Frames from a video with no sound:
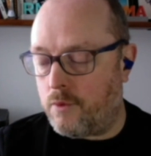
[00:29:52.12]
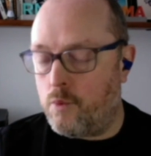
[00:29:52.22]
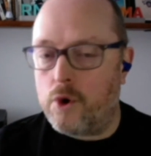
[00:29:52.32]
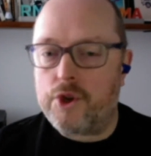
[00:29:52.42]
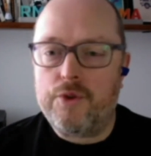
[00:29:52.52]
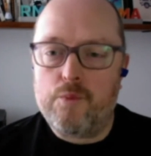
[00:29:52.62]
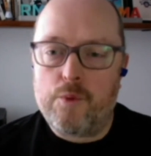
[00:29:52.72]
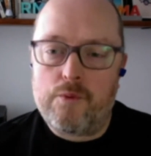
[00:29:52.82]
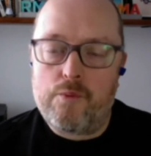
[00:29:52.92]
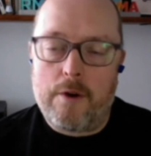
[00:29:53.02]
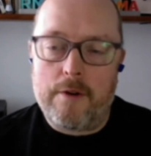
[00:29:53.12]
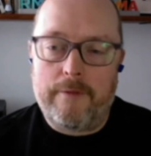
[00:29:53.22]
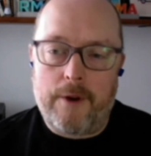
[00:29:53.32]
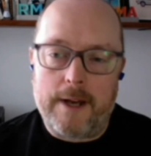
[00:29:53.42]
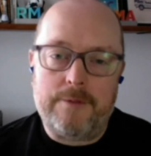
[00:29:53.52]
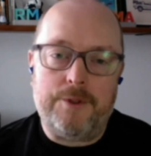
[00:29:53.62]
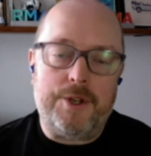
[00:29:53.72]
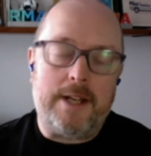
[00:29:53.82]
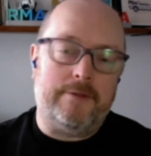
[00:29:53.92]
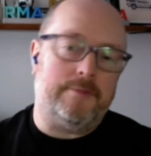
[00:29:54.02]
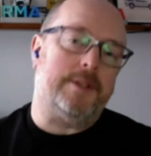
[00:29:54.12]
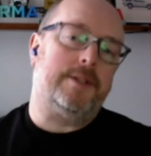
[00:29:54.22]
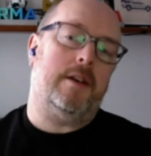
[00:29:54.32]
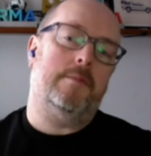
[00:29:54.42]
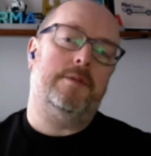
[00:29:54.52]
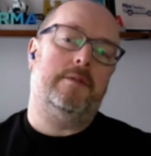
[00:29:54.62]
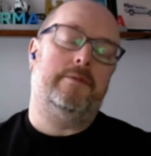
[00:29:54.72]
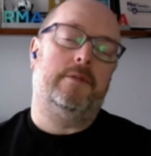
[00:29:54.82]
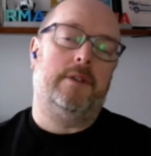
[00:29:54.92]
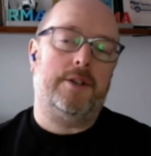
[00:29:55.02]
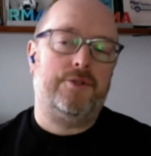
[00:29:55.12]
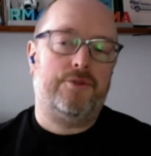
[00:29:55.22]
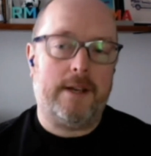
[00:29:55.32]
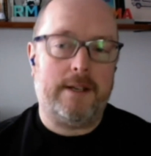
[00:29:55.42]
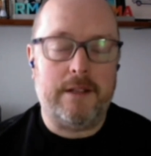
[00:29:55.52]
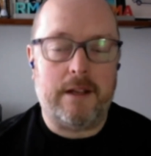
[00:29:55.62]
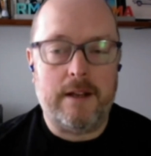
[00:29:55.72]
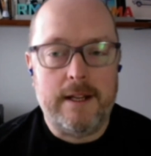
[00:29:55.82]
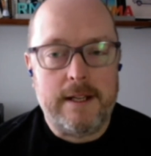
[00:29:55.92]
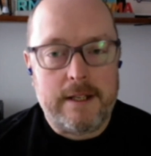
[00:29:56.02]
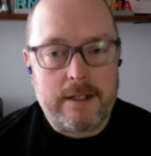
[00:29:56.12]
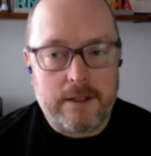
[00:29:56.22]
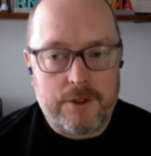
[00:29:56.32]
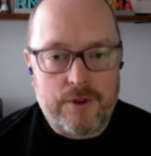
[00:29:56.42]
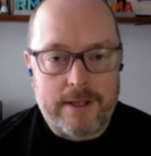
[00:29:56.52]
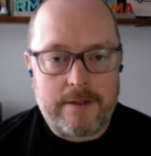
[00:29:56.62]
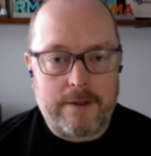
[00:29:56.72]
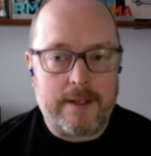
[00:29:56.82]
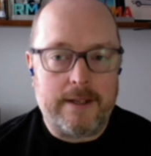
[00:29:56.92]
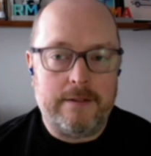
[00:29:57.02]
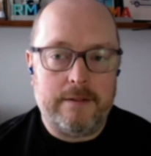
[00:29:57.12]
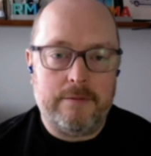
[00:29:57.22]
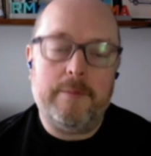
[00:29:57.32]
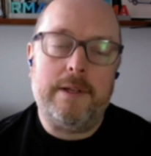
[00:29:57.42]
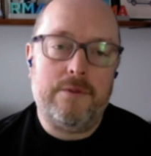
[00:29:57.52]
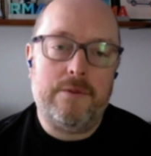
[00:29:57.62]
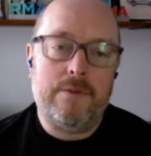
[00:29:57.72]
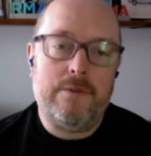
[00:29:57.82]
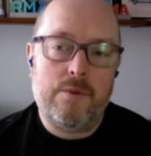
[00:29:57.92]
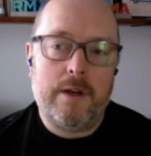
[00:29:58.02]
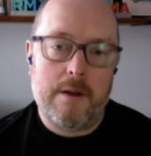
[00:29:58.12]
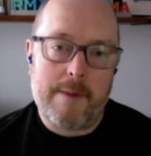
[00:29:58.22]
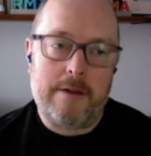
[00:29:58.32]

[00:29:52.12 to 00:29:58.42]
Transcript: What advice would you give them in terms of trying to address the things that we've been talking about?